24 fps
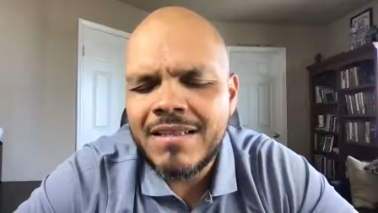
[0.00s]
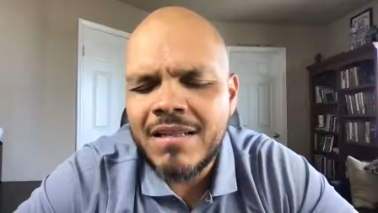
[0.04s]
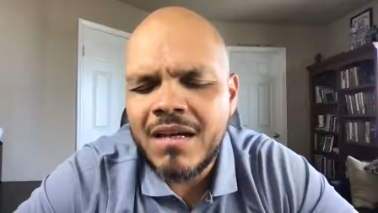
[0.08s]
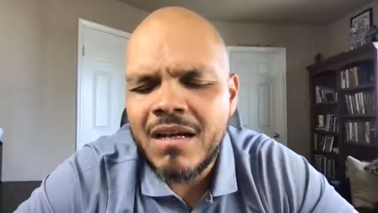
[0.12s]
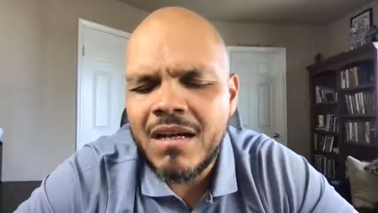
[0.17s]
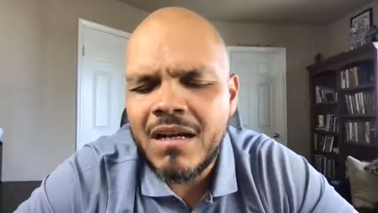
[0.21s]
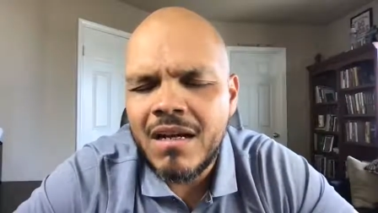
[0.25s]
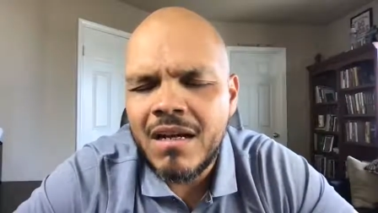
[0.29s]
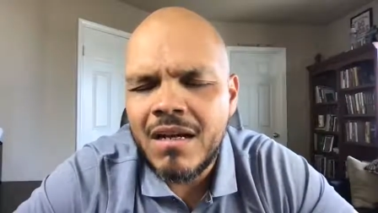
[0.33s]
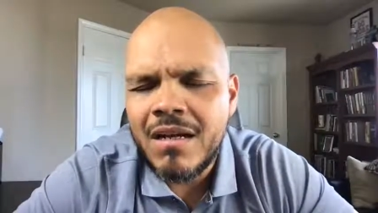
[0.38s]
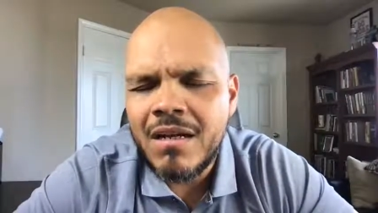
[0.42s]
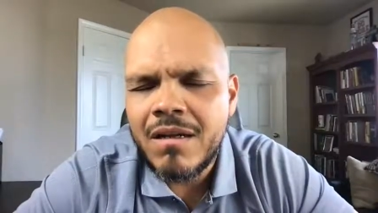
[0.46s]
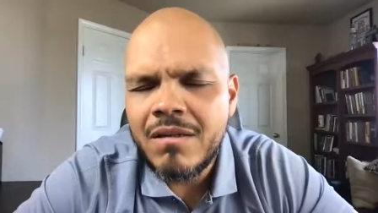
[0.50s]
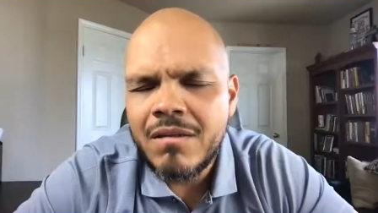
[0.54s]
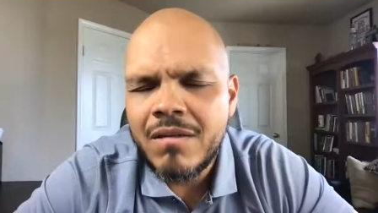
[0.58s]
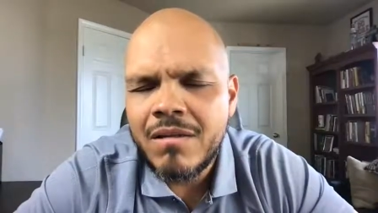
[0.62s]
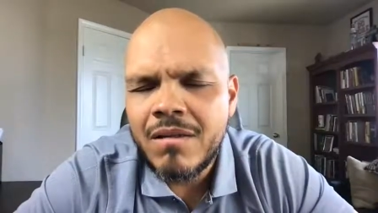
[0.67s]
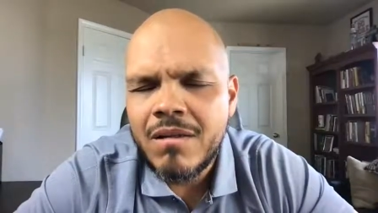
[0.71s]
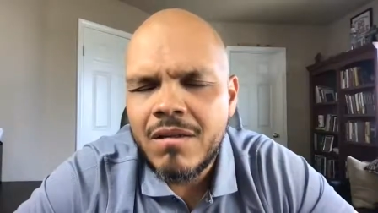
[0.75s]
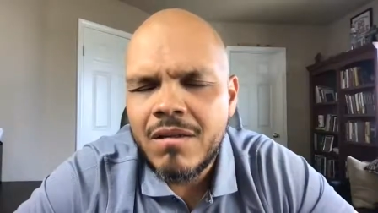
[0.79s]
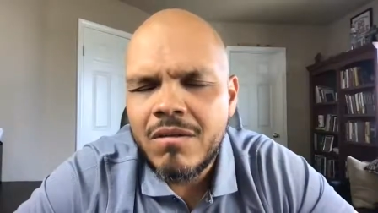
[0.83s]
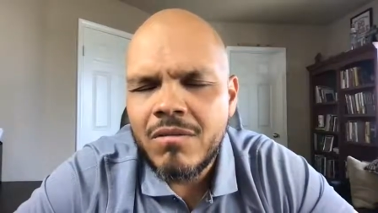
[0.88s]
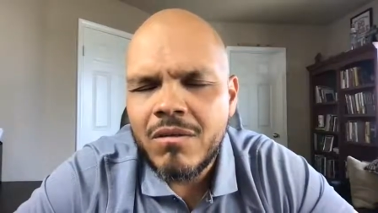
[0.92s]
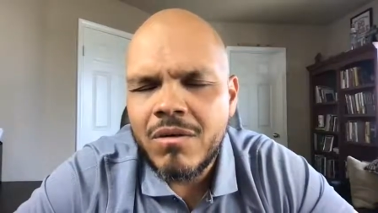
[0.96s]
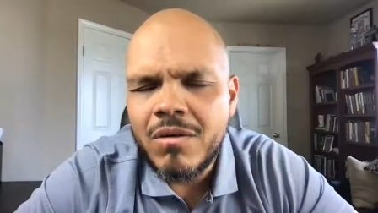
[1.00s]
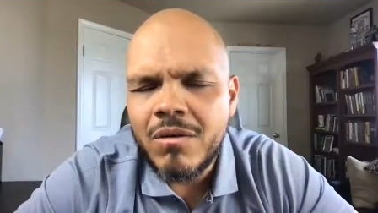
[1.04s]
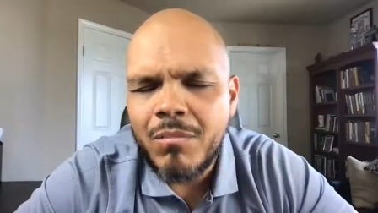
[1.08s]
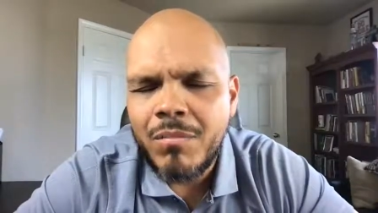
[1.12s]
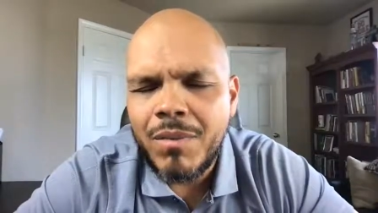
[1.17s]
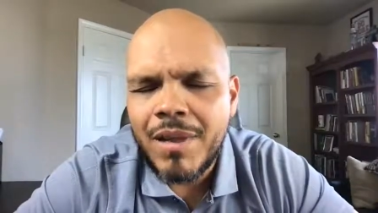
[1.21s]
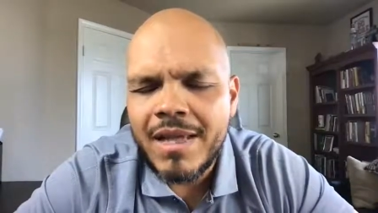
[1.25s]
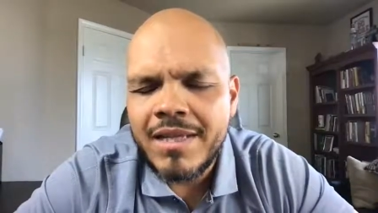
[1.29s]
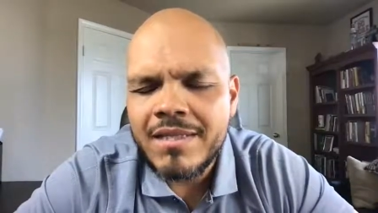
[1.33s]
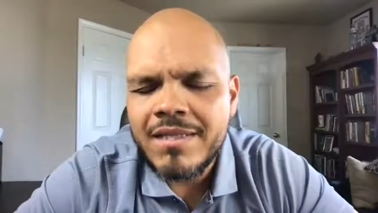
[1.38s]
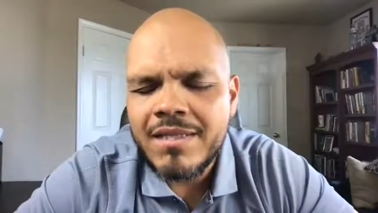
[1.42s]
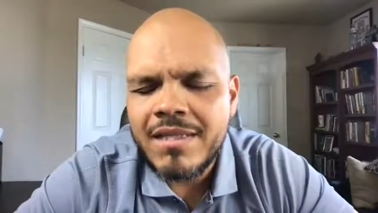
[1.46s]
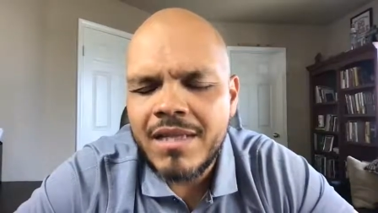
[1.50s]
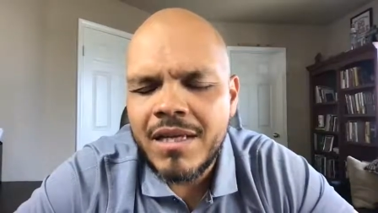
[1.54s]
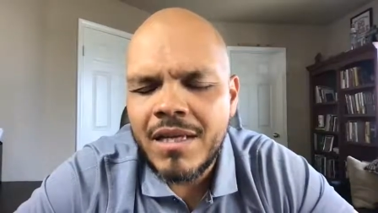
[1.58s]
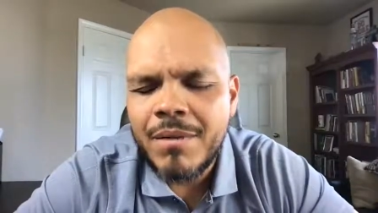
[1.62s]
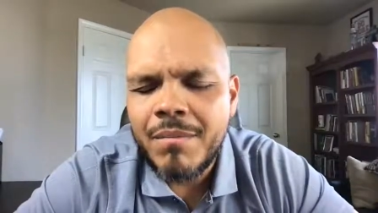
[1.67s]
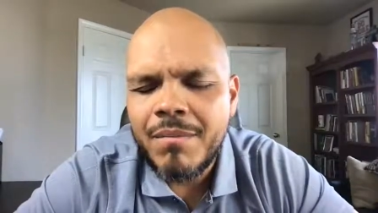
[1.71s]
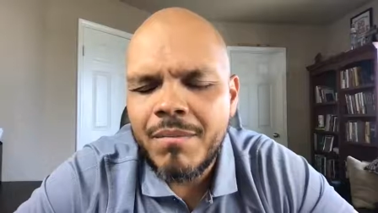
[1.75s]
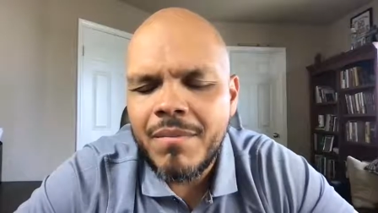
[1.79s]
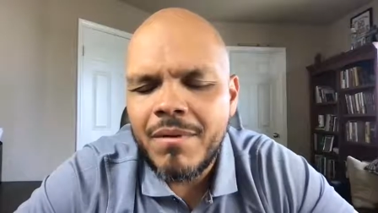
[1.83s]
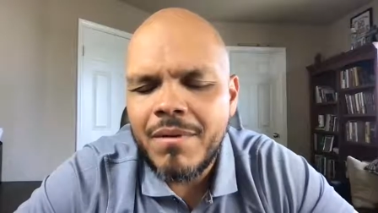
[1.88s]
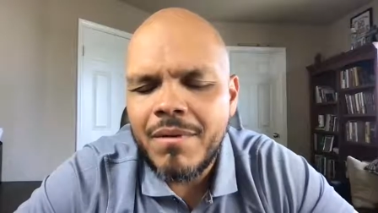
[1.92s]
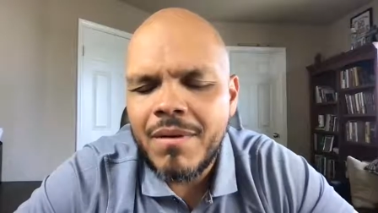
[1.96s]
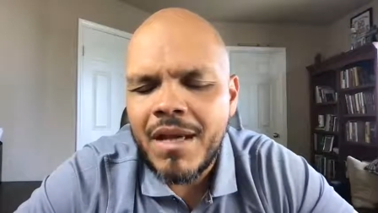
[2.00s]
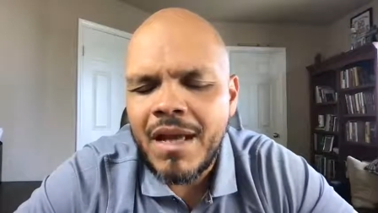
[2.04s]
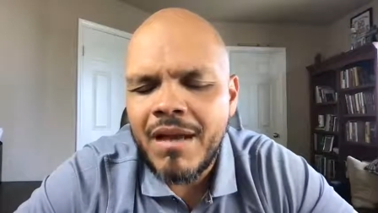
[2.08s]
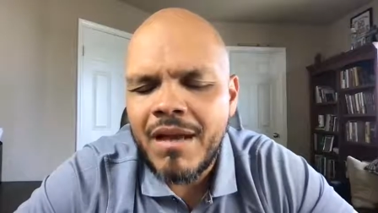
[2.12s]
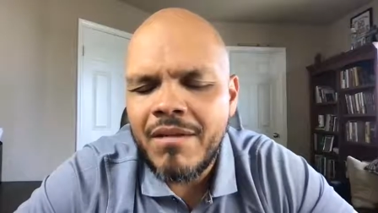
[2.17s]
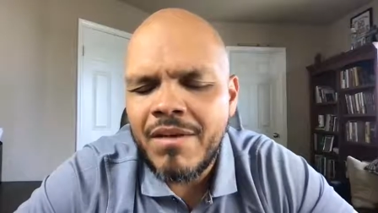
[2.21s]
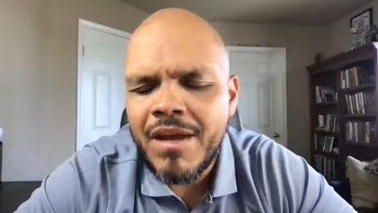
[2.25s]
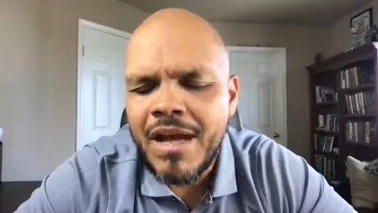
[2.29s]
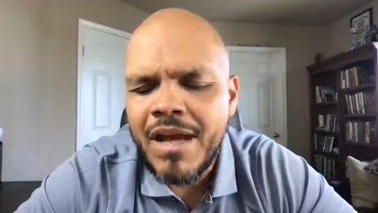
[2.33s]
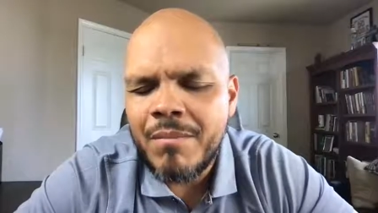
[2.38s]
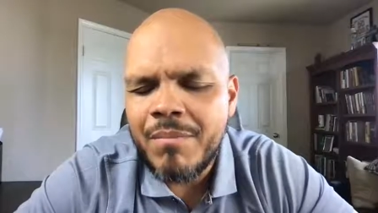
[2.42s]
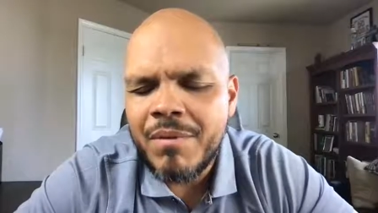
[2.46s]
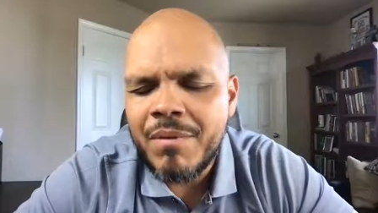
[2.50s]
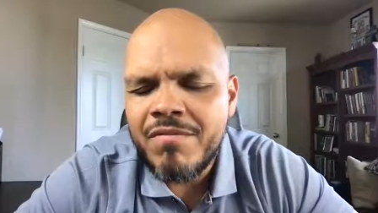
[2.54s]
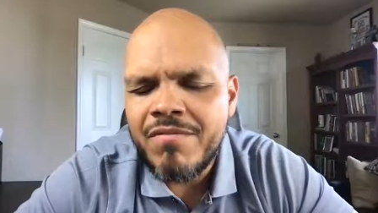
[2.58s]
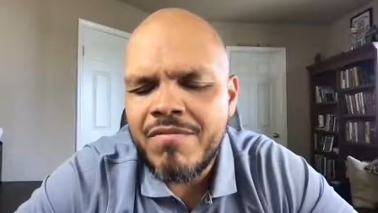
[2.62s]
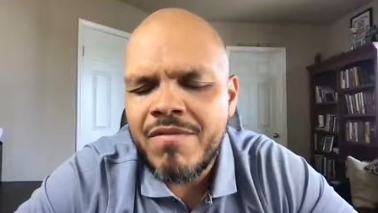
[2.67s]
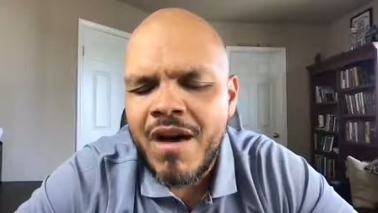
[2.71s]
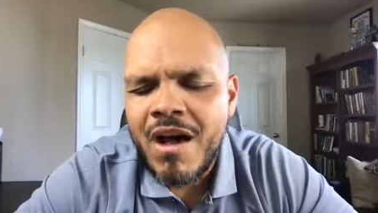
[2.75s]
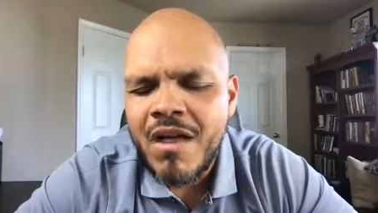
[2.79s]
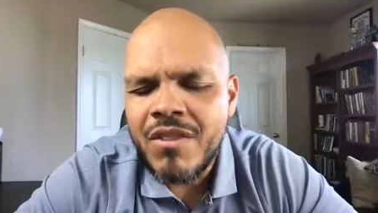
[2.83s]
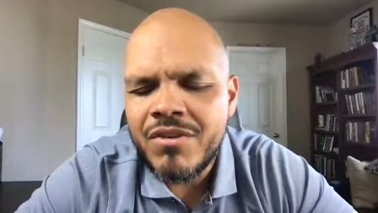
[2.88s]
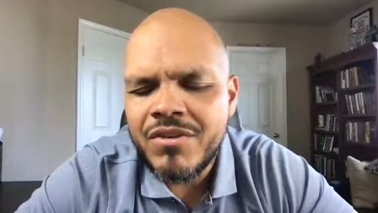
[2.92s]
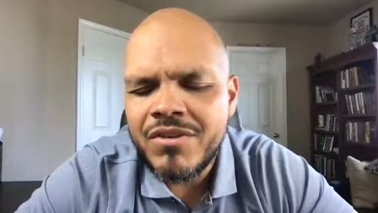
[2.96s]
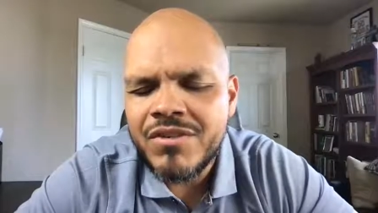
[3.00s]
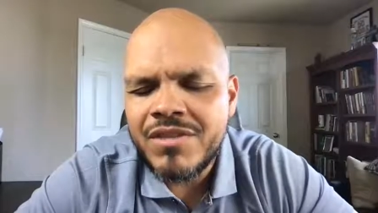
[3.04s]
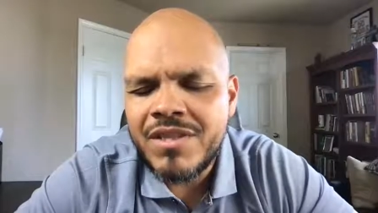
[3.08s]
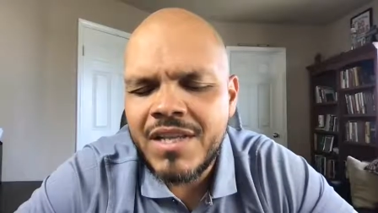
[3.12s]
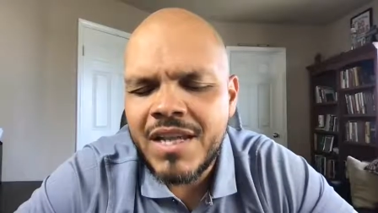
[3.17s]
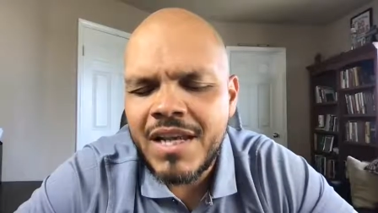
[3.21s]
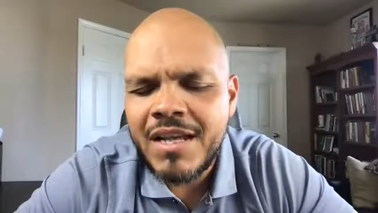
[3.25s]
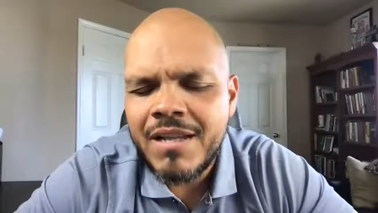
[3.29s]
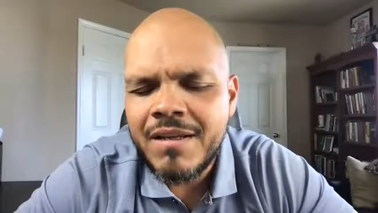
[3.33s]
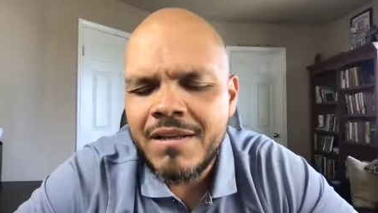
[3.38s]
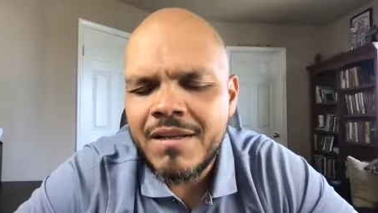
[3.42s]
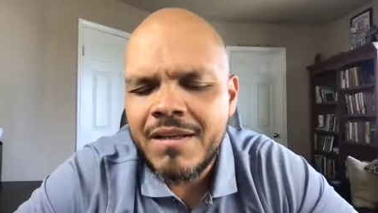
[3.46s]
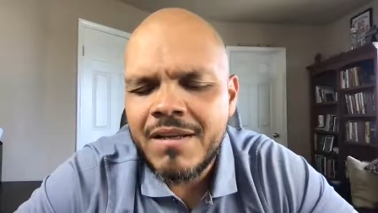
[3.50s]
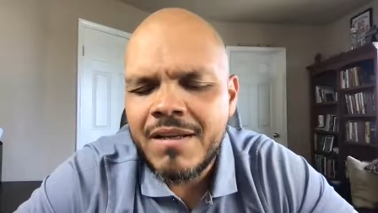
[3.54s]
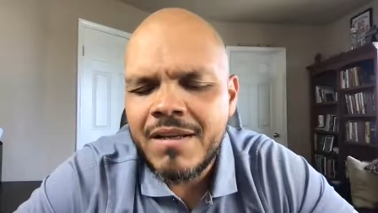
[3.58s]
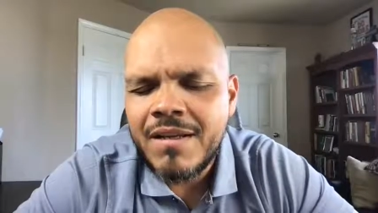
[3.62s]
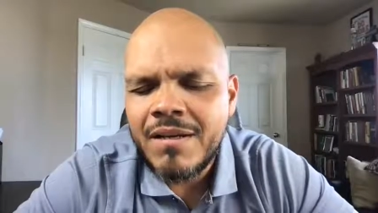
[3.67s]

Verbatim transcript: Uh, I want to bless them. Have a happy Father's Day.